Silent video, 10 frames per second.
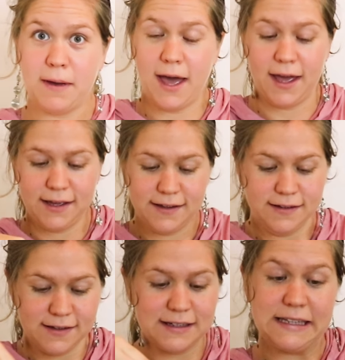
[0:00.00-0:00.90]
bag
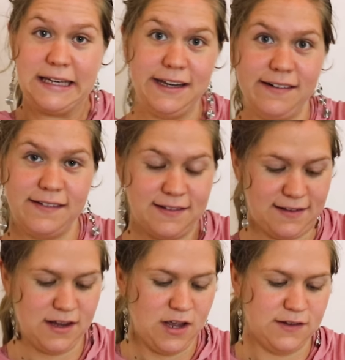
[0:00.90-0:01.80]
clean
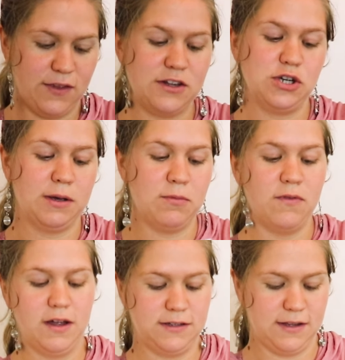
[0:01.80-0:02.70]
so that you can move
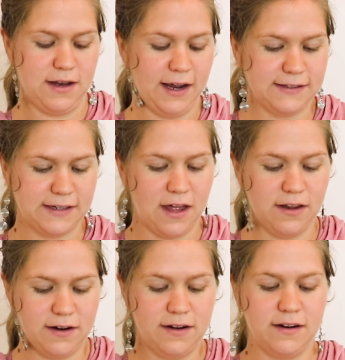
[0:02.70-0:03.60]
on to the next
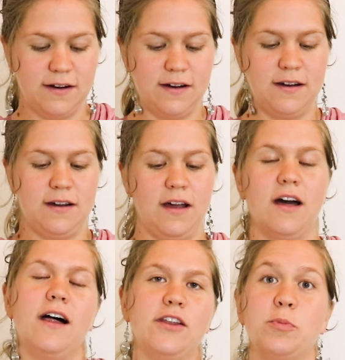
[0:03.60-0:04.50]
color
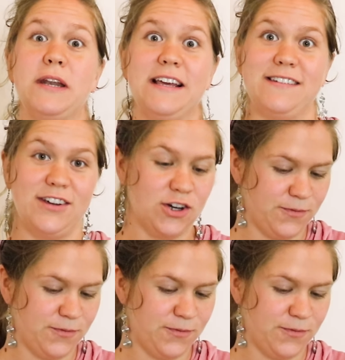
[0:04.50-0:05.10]
a little bit easier.